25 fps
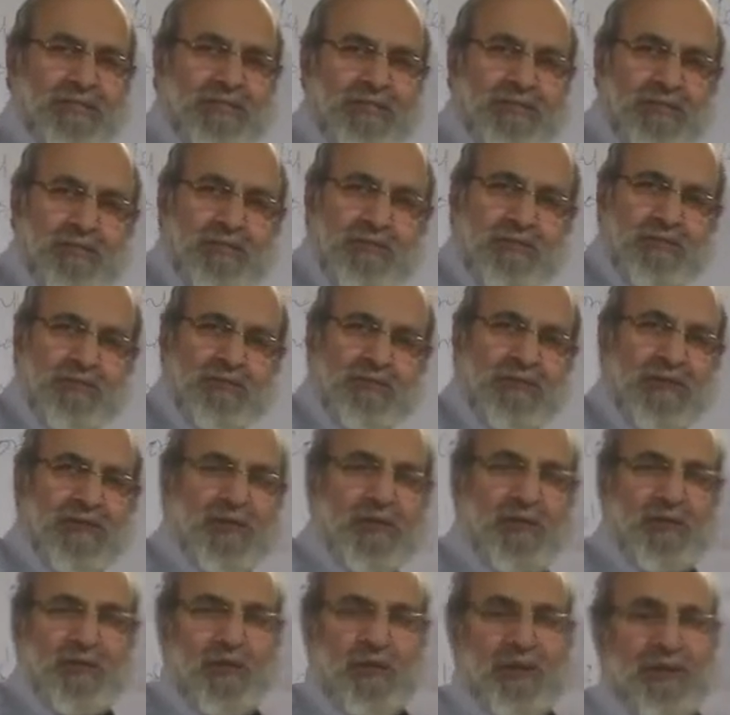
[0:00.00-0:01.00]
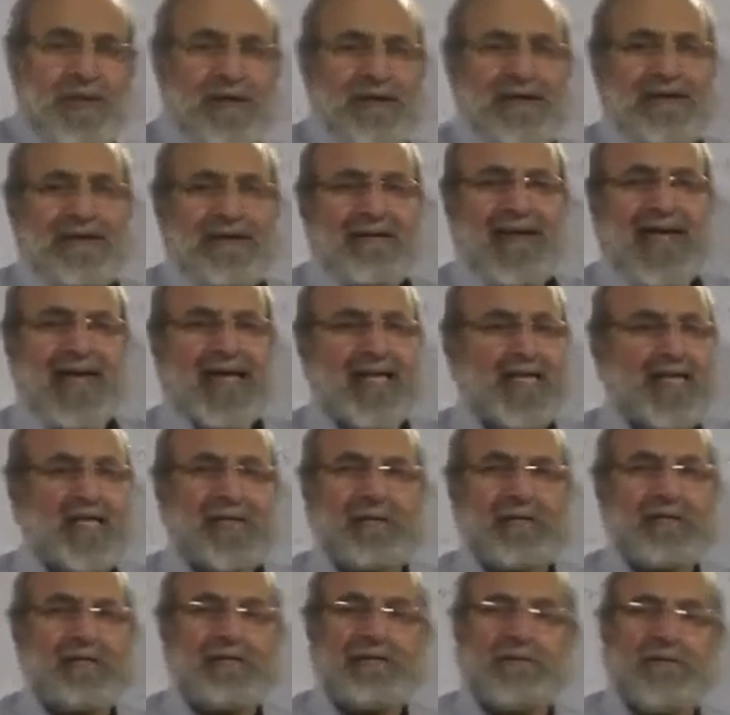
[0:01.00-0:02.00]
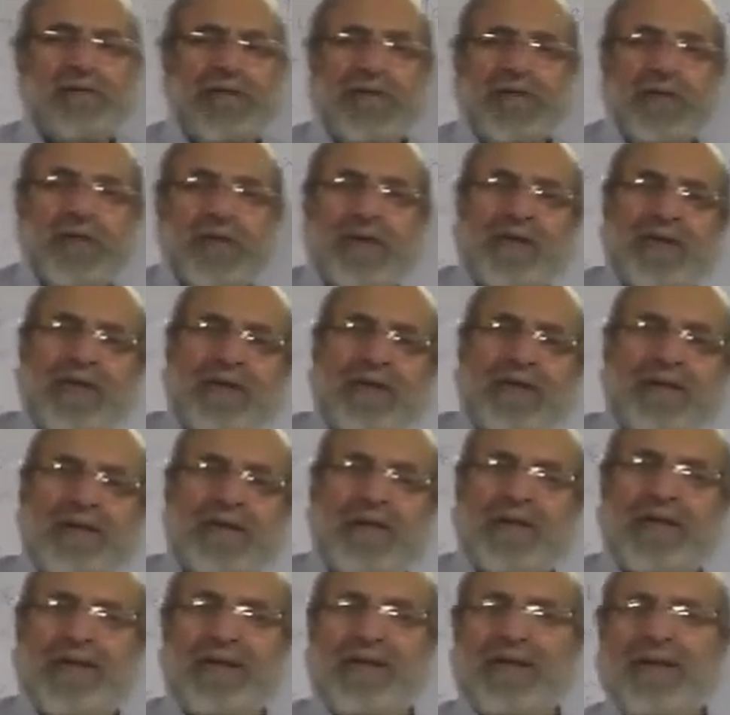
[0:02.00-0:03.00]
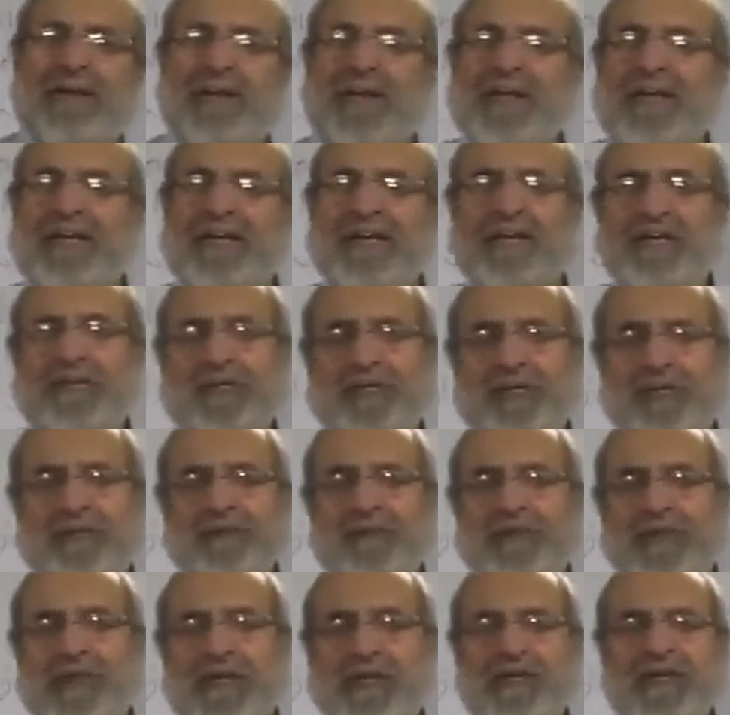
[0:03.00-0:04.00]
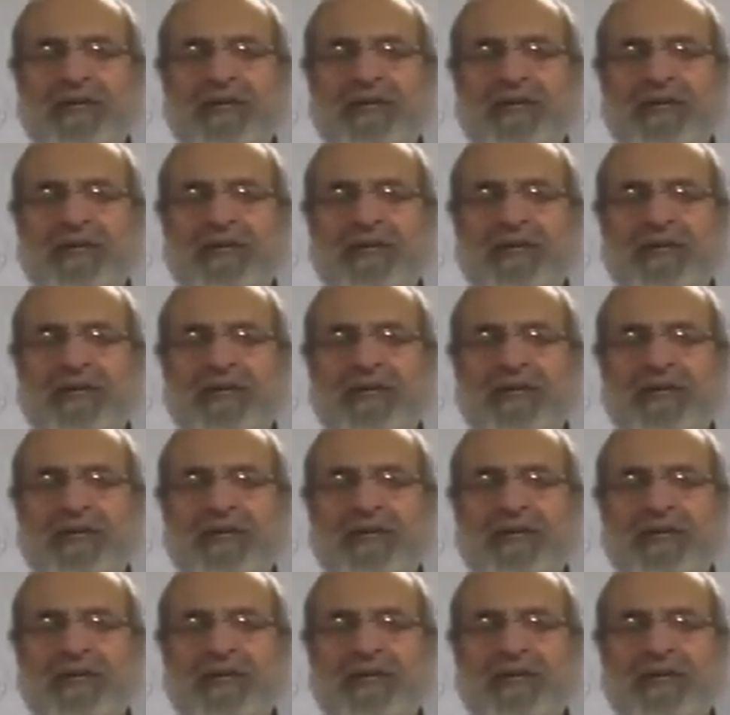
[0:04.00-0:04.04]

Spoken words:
So, you know, like when we read in English,